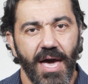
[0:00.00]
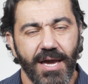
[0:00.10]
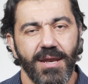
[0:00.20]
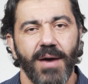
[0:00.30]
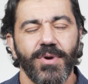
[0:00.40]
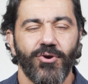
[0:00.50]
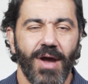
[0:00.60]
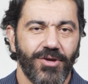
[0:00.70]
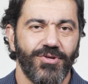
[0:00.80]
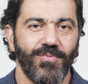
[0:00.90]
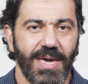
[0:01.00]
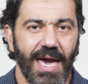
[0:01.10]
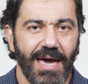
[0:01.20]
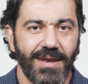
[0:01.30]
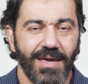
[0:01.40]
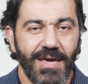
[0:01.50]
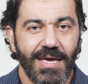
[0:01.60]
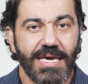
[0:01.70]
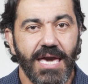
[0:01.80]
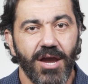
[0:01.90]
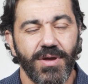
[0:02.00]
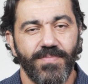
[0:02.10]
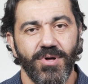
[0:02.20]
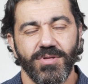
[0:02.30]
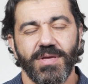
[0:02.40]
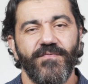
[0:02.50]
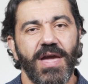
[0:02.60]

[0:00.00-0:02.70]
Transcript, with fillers: economic crash that we had, Gary built